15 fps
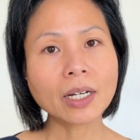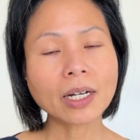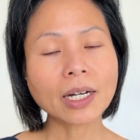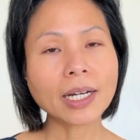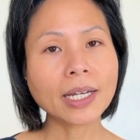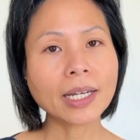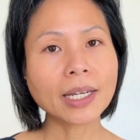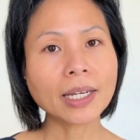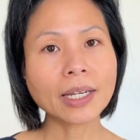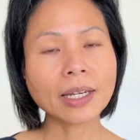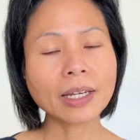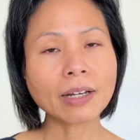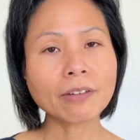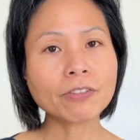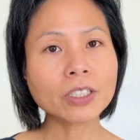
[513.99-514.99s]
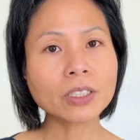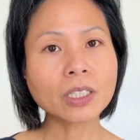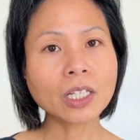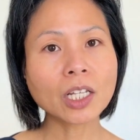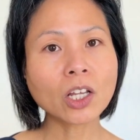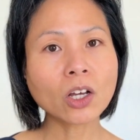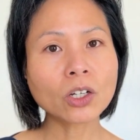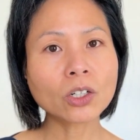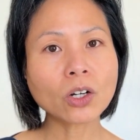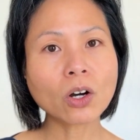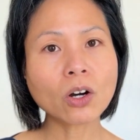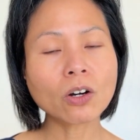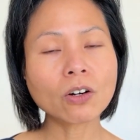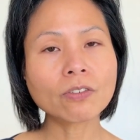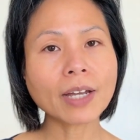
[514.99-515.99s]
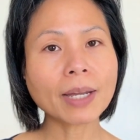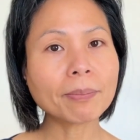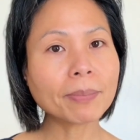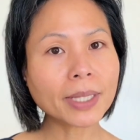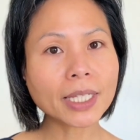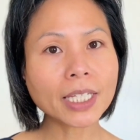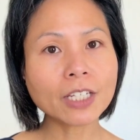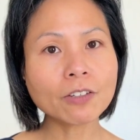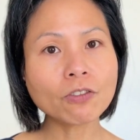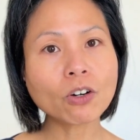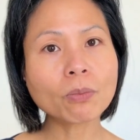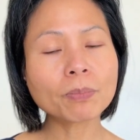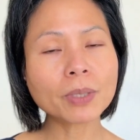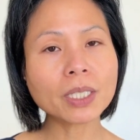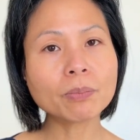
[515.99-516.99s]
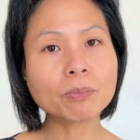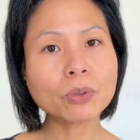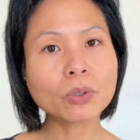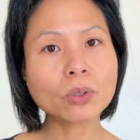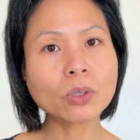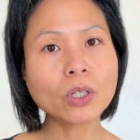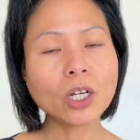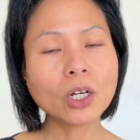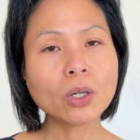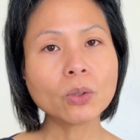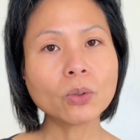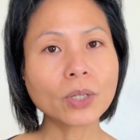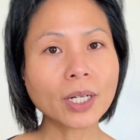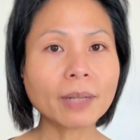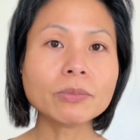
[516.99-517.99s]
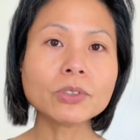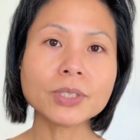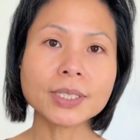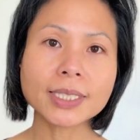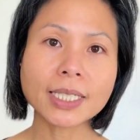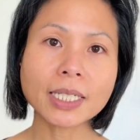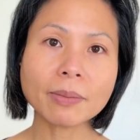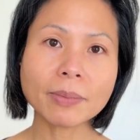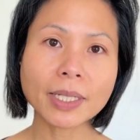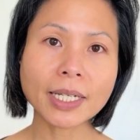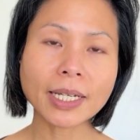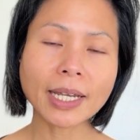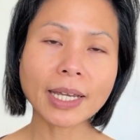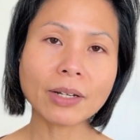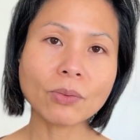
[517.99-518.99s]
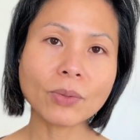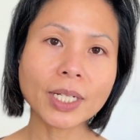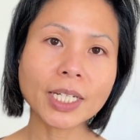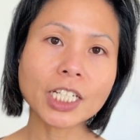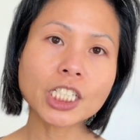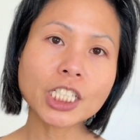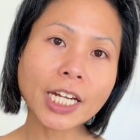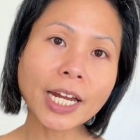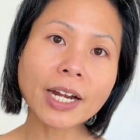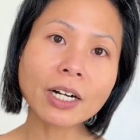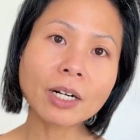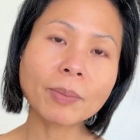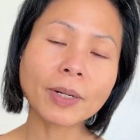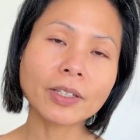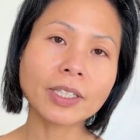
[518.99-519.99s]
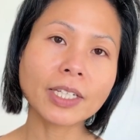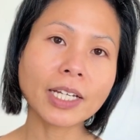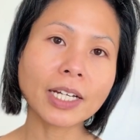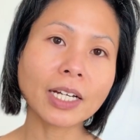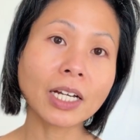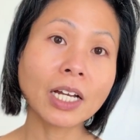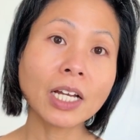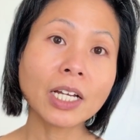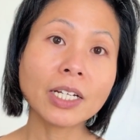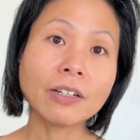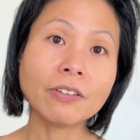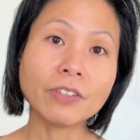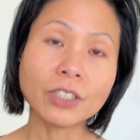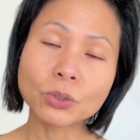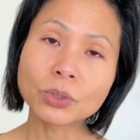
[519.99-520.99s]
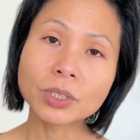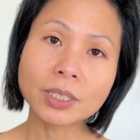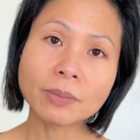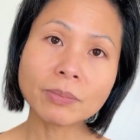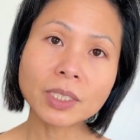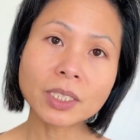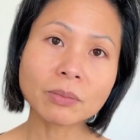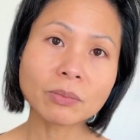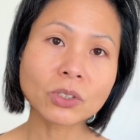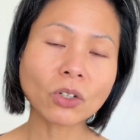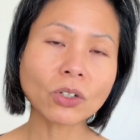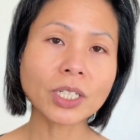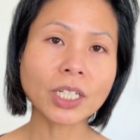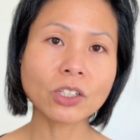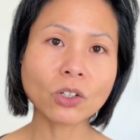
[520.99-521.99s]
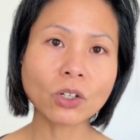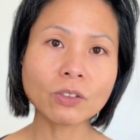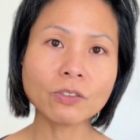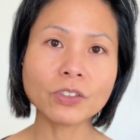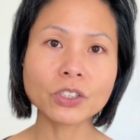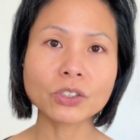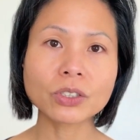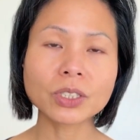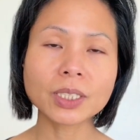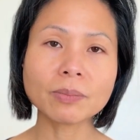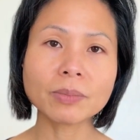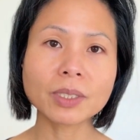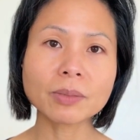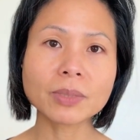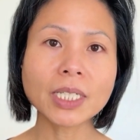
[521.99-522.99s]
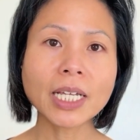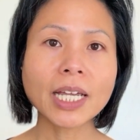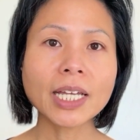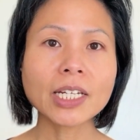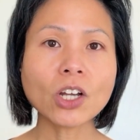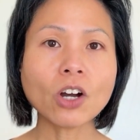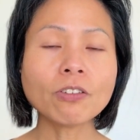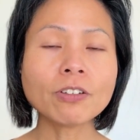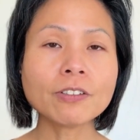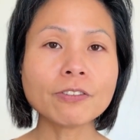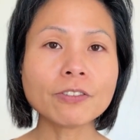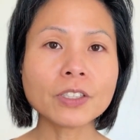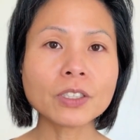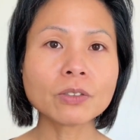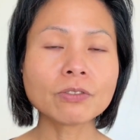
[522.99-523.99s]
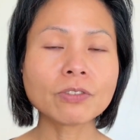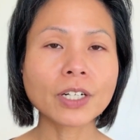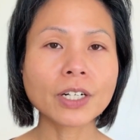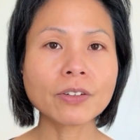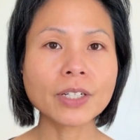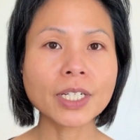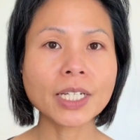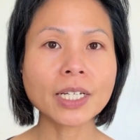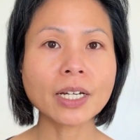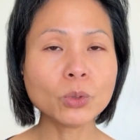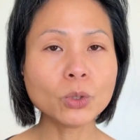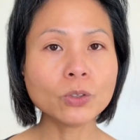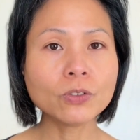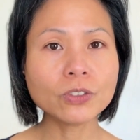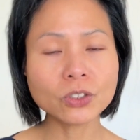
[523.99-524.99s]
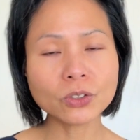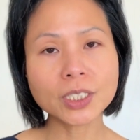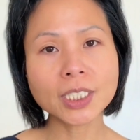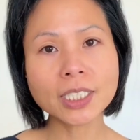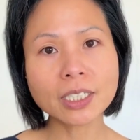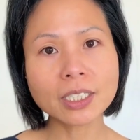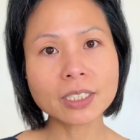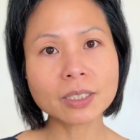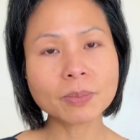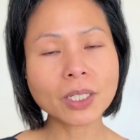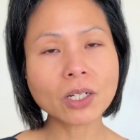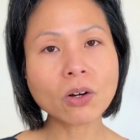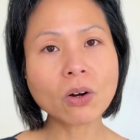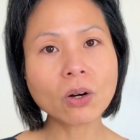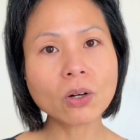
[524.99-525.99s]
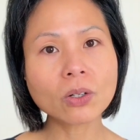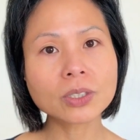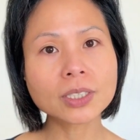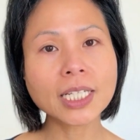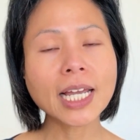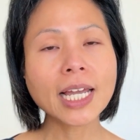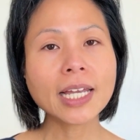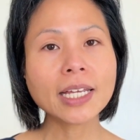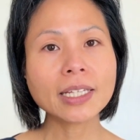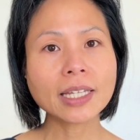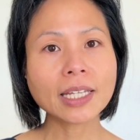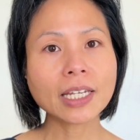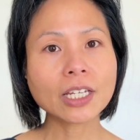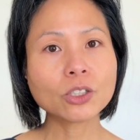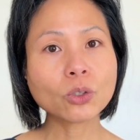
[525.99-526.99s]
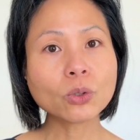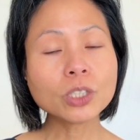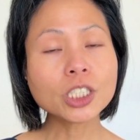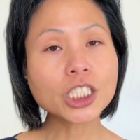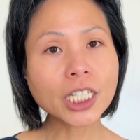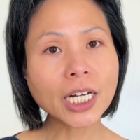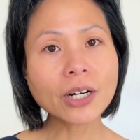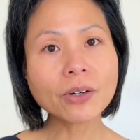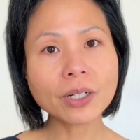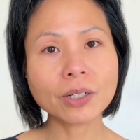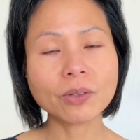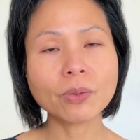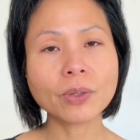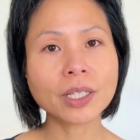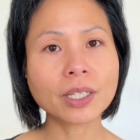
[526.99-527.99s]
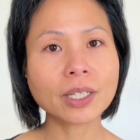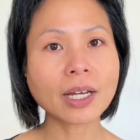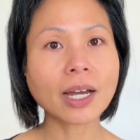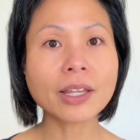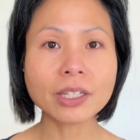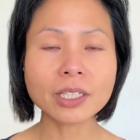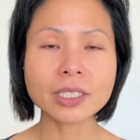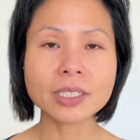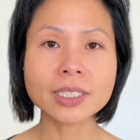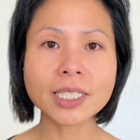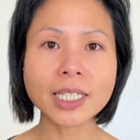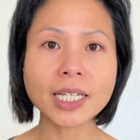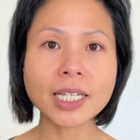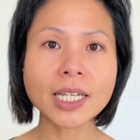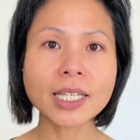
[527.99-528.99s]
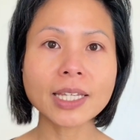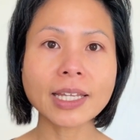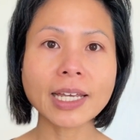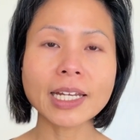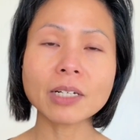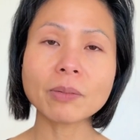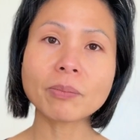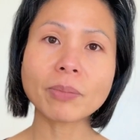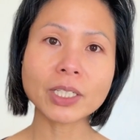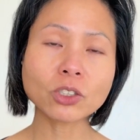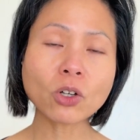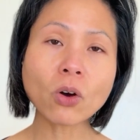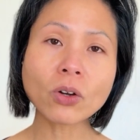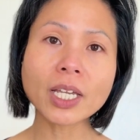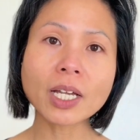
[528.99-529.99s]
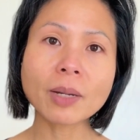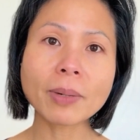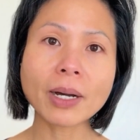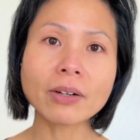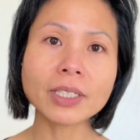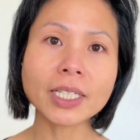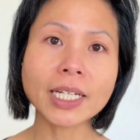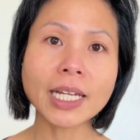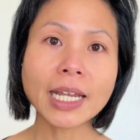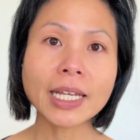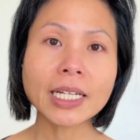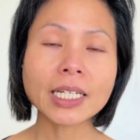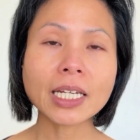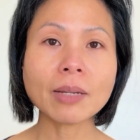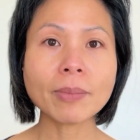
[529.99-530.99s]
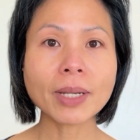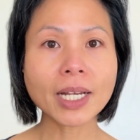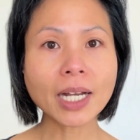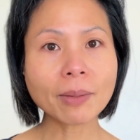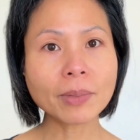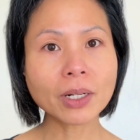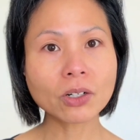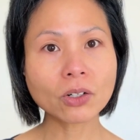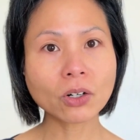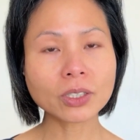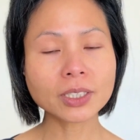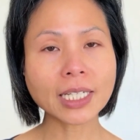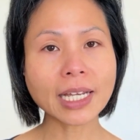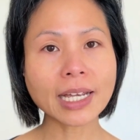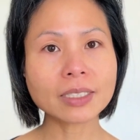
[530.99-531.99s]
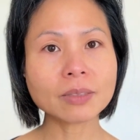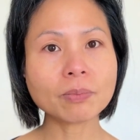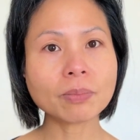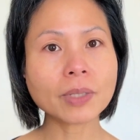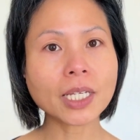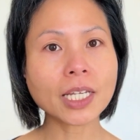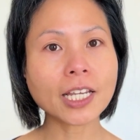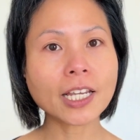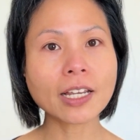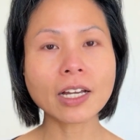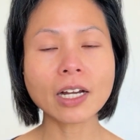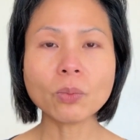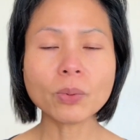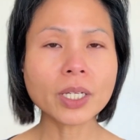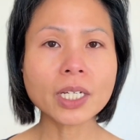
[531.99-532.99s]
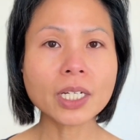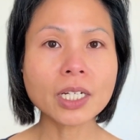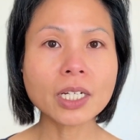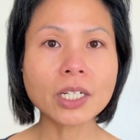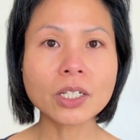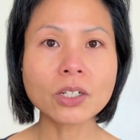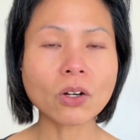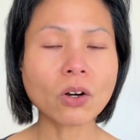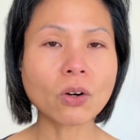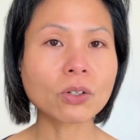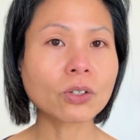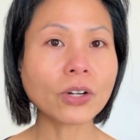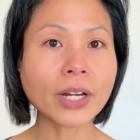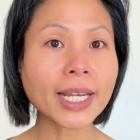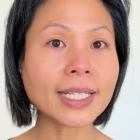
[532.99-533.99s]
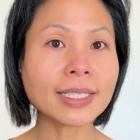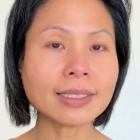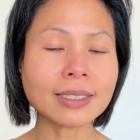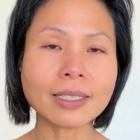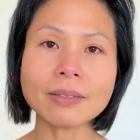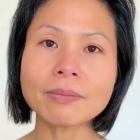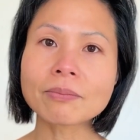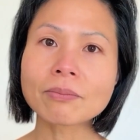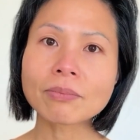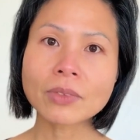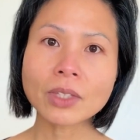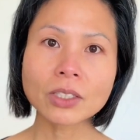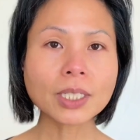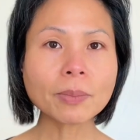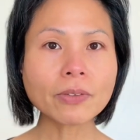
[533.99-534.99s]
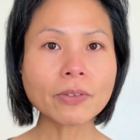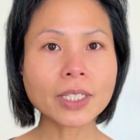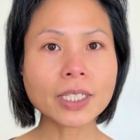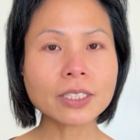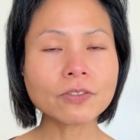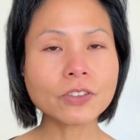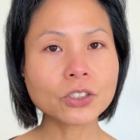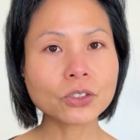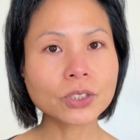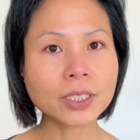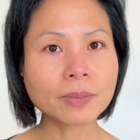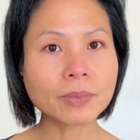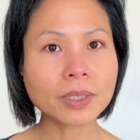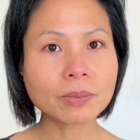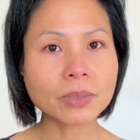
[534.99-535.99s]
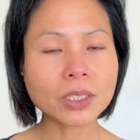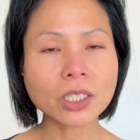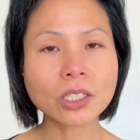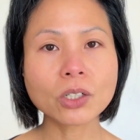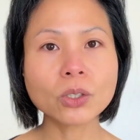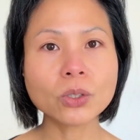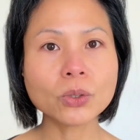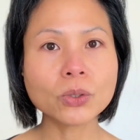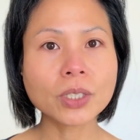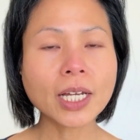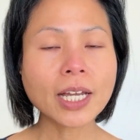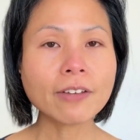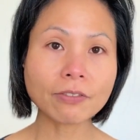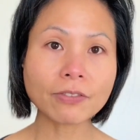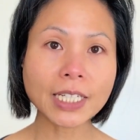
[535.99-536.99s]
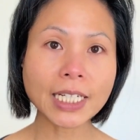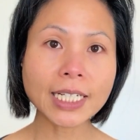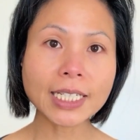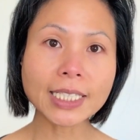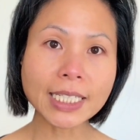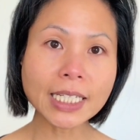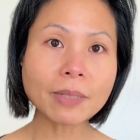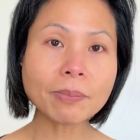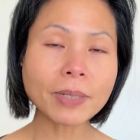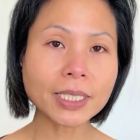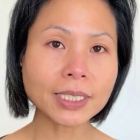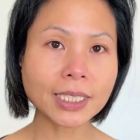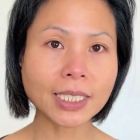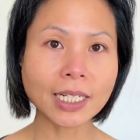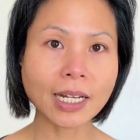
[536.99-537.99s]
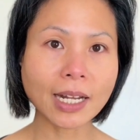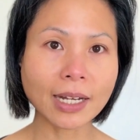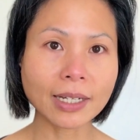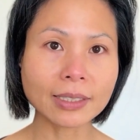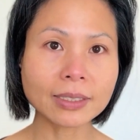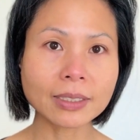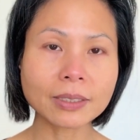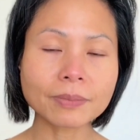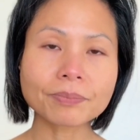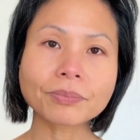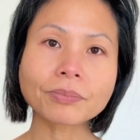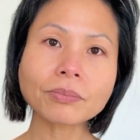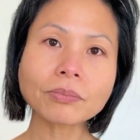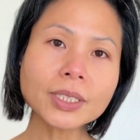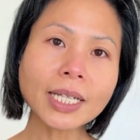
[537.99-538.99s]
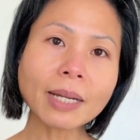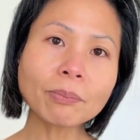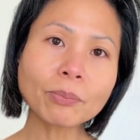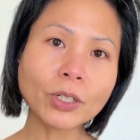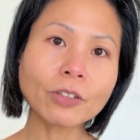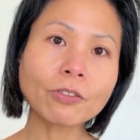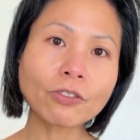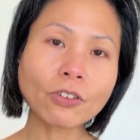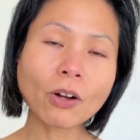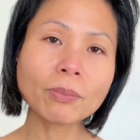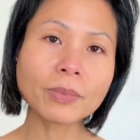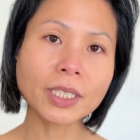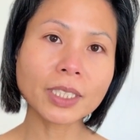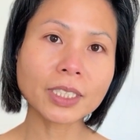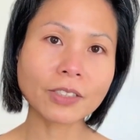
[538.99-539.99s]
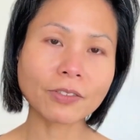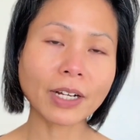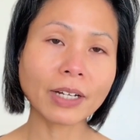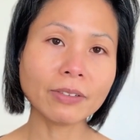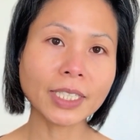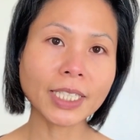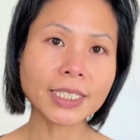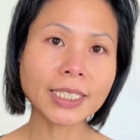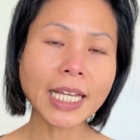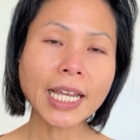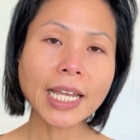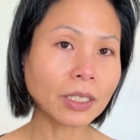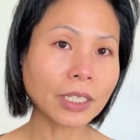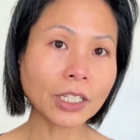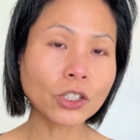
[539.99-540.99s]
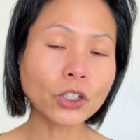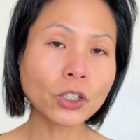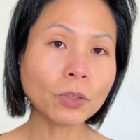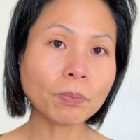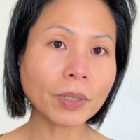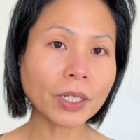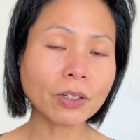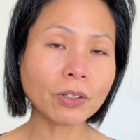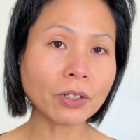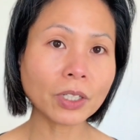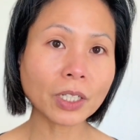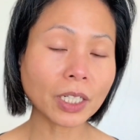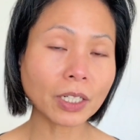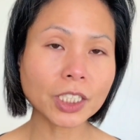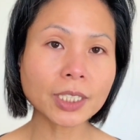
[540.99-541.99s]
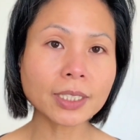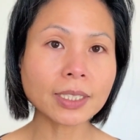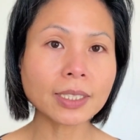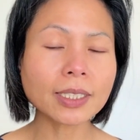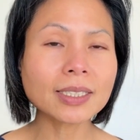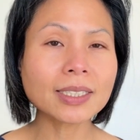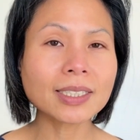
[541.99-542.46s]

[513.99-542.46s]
I feel a lot of empathy for people who come to see me, and when they share about their visual symptoms or their non-visual symptoms, they often feel very moved to tears because they don't share it with others, thinking that by talking about it, they may come across as being weird or crazy. Some of these visual symptoms include feeling depersonalized, separate from the surroundings. It could be just this